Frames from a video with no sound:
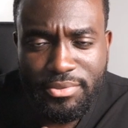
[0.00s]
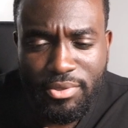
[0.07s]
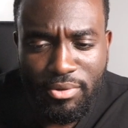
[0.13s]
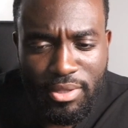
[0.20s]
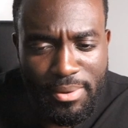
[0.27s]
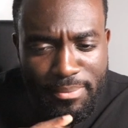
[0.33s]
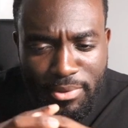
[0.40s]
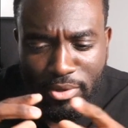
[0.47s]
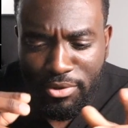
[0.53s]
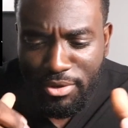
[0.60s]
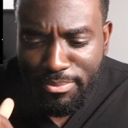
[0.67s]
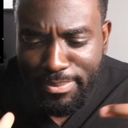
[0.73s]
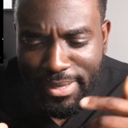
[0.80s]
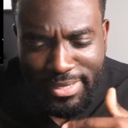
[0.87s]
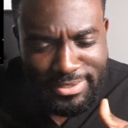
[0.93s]
So let me know
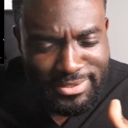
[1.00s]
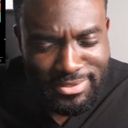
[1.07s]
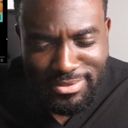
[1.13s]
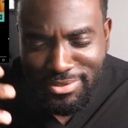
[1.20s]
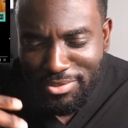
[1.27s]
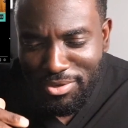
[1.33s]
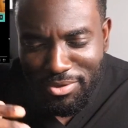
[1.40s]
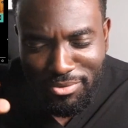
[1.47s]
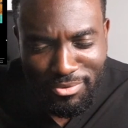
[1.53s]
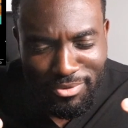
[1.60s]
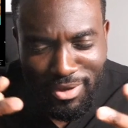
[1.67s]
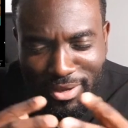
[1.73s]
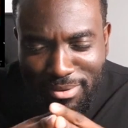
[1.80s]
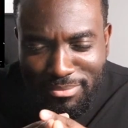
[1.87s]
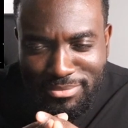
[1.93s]
your best, you
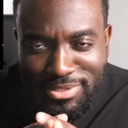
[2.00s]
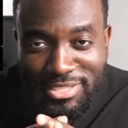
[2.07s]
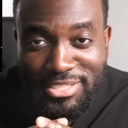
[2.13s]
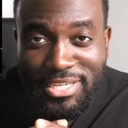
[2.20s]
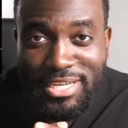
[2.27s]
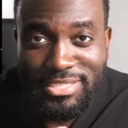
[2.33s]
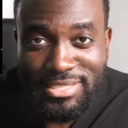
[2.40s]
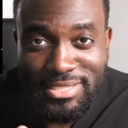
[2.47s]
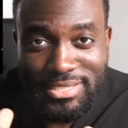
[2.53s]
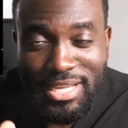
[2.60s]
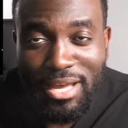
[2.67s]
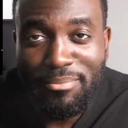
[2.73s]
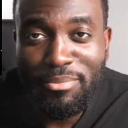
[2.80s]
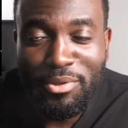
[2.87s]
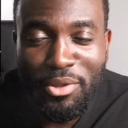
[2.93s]
know, suggestions
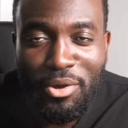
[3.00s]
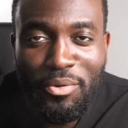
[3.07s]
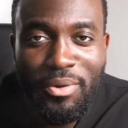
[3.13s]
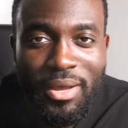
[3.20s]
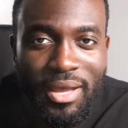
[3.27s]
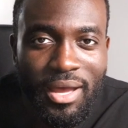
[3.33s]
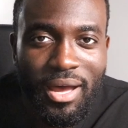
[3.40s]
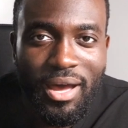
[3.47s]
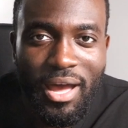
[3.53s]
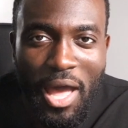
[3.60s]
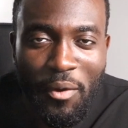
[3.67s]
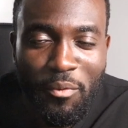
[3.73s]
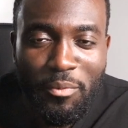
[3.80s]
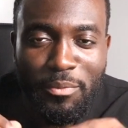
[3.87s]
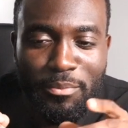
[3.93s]
down below.
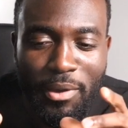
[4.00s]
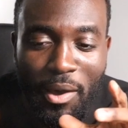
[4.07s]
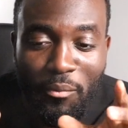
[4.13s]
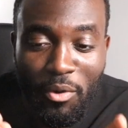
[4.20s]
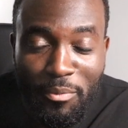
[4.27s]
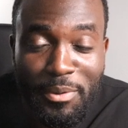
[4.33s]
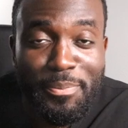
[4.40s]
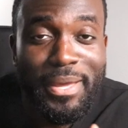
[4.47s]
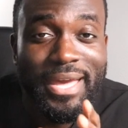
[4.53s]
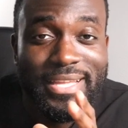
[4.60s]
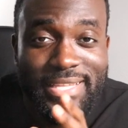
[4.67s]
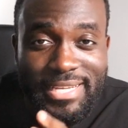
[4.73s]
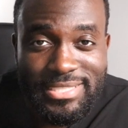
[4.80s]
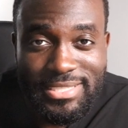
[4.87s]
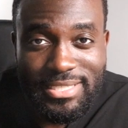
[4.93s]
I will be paying
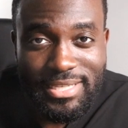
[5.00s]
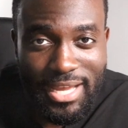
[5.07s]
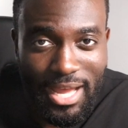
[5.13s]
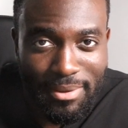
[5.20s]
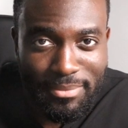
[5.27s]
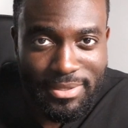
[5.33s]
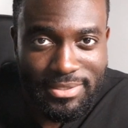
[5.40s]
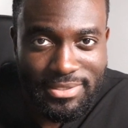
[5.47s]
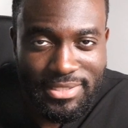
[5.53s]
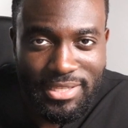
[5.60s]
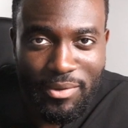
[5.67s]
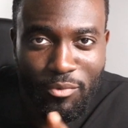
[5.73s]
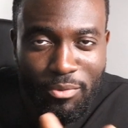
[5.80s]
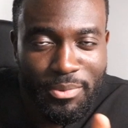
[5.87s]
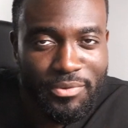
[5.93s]
attention to the comments,
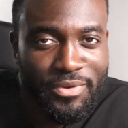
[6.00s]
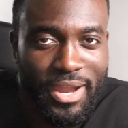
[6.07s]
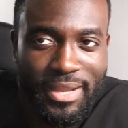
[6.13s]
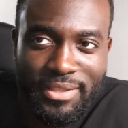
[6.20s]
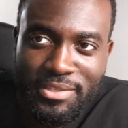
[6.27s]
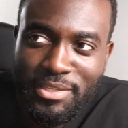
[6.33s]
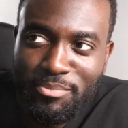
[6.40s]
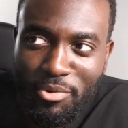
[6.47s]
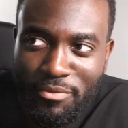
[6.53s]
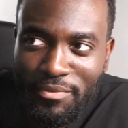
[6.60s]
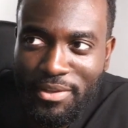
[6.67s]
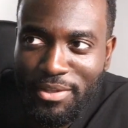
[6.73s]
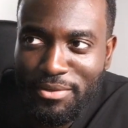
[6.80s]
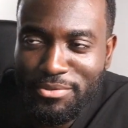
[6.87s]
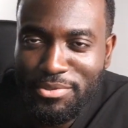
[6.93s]
and I will be reacting to more
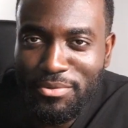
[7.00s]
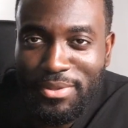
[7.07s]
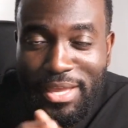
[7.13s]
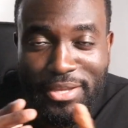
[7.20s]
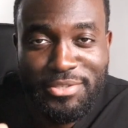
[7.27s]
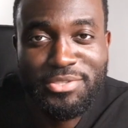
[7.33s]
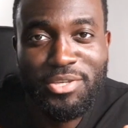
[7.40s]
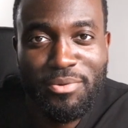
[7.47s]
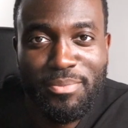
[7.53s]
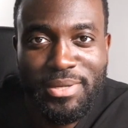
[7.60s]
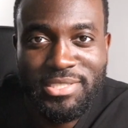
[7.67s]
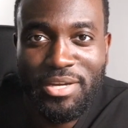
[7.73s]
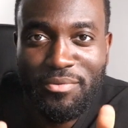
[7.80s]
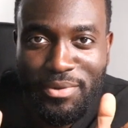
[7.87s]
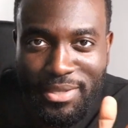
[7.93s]
videos. So thank you so
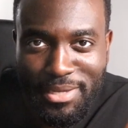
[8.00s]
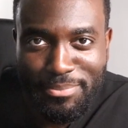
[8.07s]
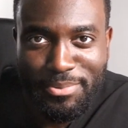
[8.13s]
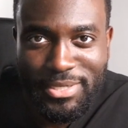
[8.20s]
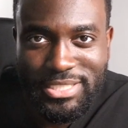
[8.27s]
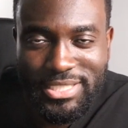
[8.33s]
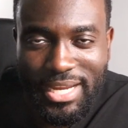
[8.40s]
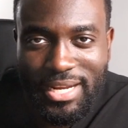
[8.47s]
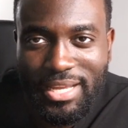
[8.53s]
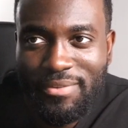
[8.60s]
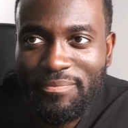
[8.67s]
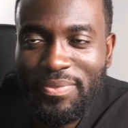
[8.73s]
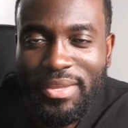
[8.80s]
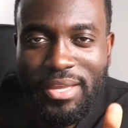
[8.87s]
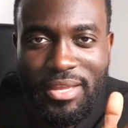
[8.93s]
much. I really appreciate
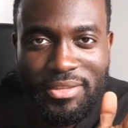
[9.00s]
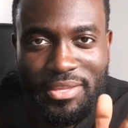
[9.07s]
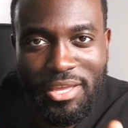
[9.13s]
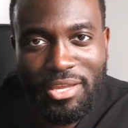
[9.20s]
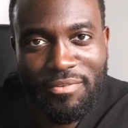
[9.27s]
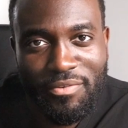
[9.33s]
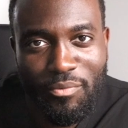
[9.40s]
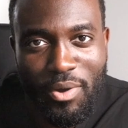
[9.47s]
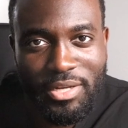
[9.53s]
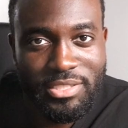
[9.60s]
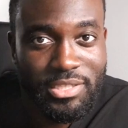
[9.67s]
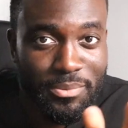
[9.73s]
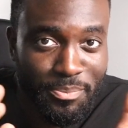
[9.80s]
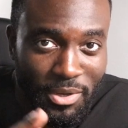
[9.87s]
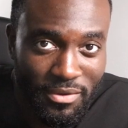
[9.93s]
it. Thank you for
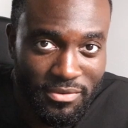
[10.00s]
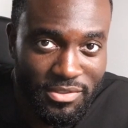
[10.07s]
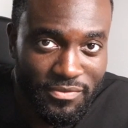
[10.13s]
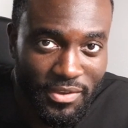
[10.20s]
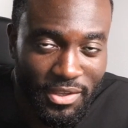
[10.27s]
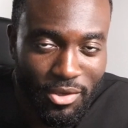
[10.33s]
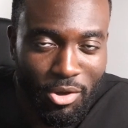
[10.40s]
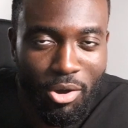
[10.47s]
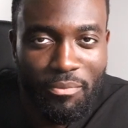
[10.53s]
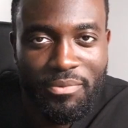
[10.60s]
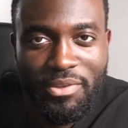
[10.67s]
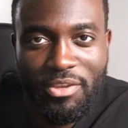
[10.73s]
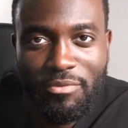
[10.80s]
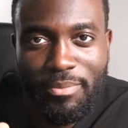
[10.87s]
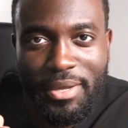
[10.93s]
watching the previous video.
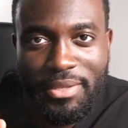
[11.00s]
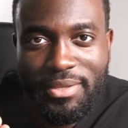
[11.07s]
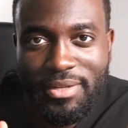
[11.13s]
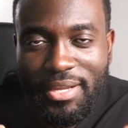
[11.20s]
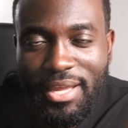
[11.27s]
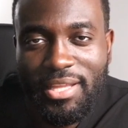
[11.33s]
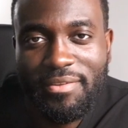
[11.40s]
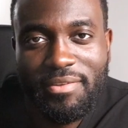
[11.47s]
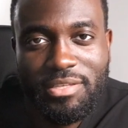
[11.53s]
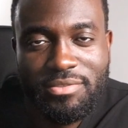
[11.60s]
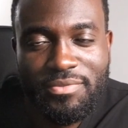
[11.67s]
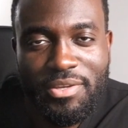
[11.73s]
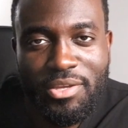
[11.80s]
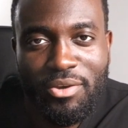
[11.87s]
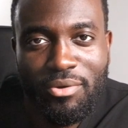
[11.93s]
Hopefully you made it to the end of this
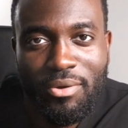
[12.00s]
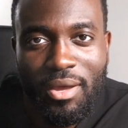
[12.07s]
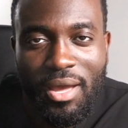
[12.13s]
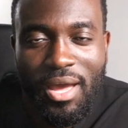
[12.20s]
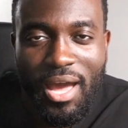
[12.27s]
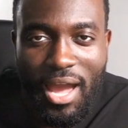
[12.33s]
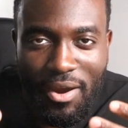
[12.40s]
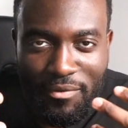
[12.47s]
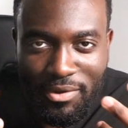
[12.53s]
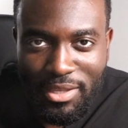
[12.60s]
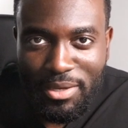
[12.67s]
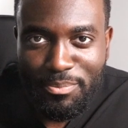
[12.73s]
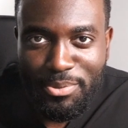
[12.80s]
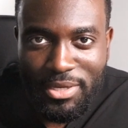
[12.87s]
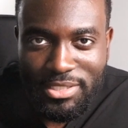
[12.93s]
video. I
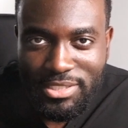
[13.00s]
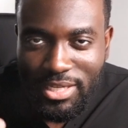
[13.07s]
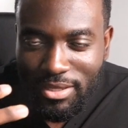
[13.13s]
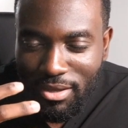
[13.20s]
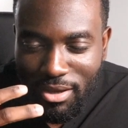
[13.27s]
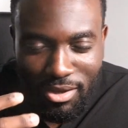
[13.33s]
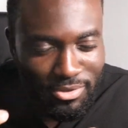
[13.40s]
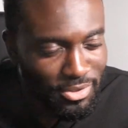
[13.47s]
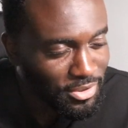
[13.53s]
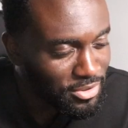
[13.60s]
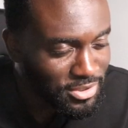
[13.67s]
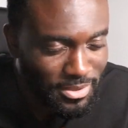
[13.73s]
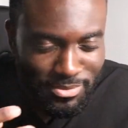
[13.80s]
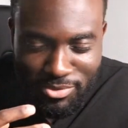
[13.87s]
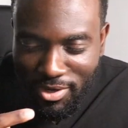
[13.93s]
really appreciate all the
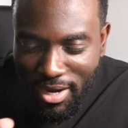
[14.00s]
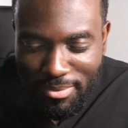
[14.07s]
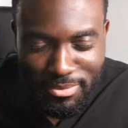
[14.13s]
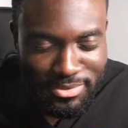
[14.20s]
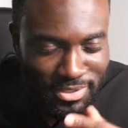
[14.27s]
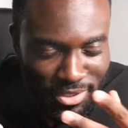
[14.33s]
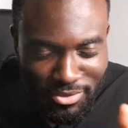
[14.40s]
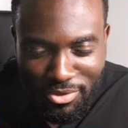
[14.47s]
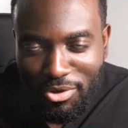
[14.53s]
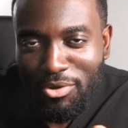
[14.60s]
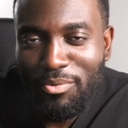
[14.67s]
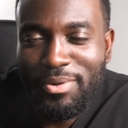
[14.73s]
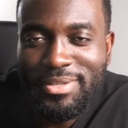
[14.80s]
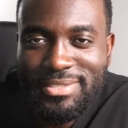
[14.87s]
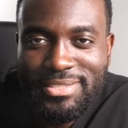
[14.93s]
new subscribers and the
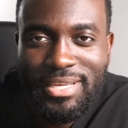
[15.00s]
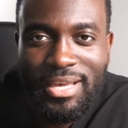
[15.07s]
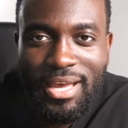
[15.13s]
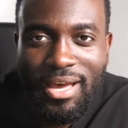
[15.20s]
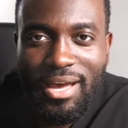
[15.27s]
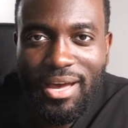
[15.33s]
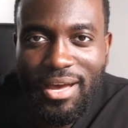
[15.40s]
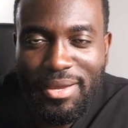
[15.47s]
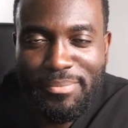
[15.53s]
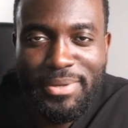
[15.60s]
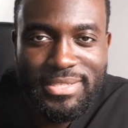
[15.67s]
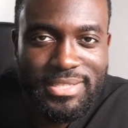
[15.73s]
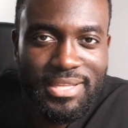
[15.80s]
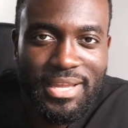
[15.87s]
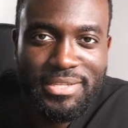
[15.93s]
old ones. It
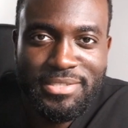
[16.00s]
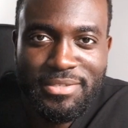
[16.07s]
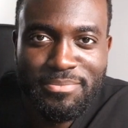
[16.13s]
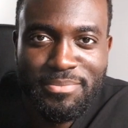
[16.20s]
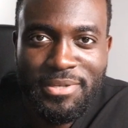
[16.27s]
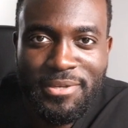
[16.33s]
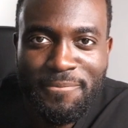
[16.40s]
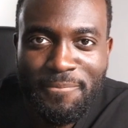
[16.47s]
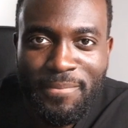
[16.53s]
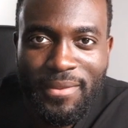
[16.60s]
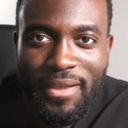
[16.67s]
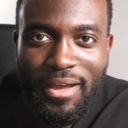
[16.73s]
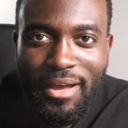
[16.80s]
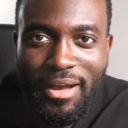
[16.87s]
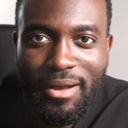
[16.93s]
means a lot to me.
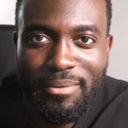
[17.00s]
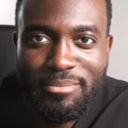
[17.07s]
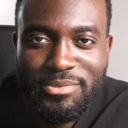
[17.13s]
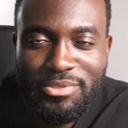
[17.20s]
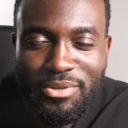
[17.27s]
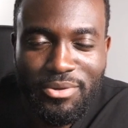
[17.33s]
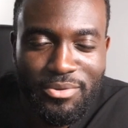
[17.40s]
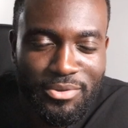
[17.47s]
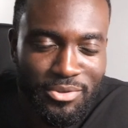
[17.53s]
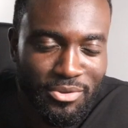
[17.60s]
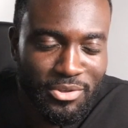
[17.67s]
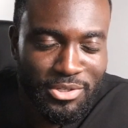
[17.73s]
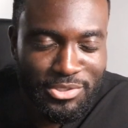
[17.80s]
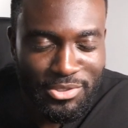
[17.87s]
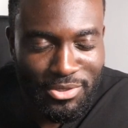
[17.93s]
So you know
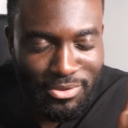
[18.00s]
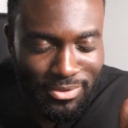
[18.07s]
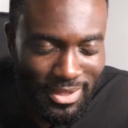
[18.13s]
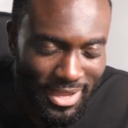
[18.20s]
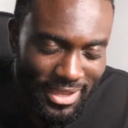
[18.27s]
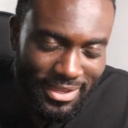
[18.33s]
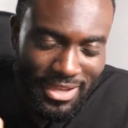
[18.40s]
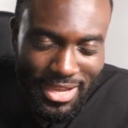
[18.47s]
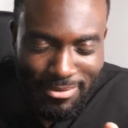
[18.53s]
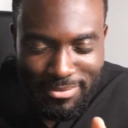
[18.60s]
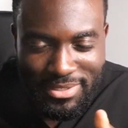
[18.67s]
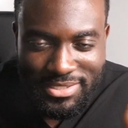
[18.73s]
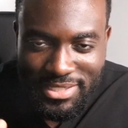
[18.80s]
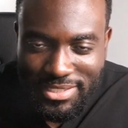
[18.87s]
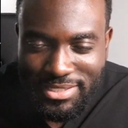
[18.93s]
the drill. Like,
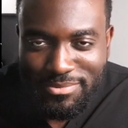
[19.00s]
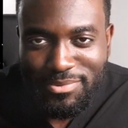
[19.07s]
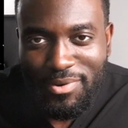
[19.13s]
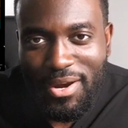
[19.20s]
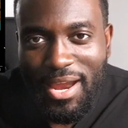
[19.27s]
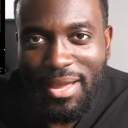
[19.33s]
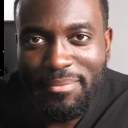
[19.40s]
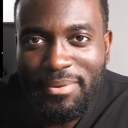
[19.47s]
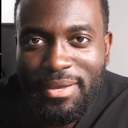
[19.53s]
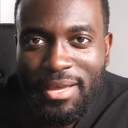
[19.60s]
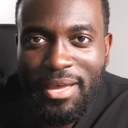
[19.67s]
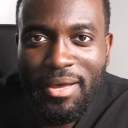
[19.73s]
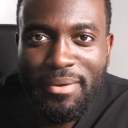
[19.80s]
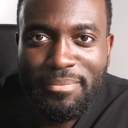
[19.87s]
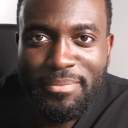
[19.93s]
comment, share, subscribe.
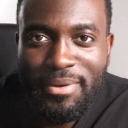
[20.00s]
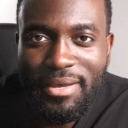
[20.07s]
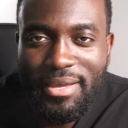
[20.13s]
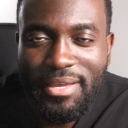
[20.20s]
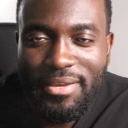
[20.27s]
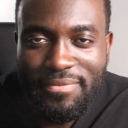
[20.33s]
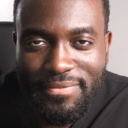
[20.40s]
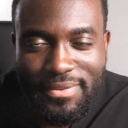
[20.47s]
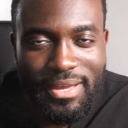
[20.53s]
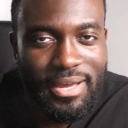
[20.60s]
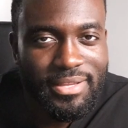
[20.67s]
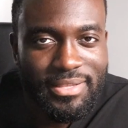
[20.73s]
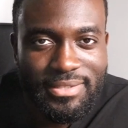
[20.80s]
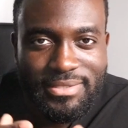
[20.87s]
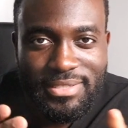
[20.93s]
But if
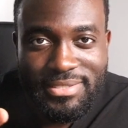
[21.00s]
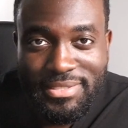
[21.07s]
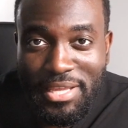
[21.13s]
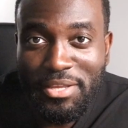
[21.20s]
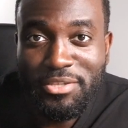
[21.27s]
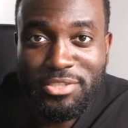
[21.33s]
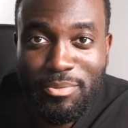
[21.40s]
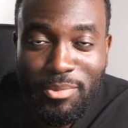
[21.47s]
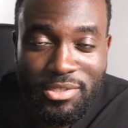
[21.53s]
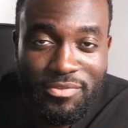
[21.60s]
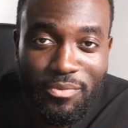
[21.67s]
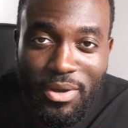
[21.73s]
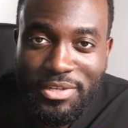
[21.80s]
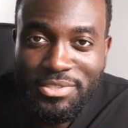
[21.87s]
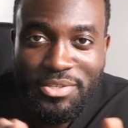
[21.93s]
not, just thank you so much
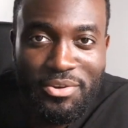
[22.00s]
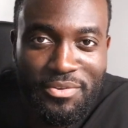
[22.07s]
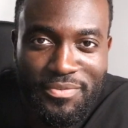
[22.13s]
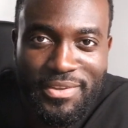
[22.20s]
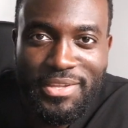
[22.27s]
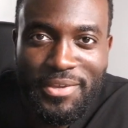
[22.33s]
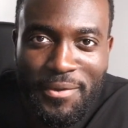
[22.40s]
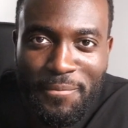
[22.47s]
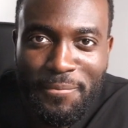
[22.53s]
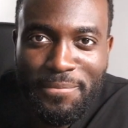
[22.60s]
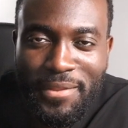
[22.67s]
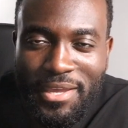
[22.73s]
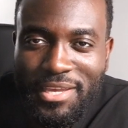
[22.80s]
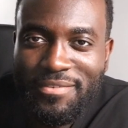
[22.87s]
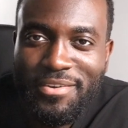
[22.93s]
for watching the whole video.
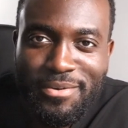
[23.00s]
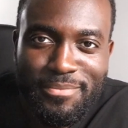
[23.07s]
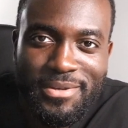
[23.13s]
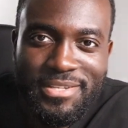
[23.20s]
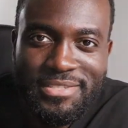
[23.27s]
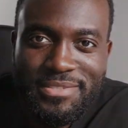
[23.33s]
Thank you very much.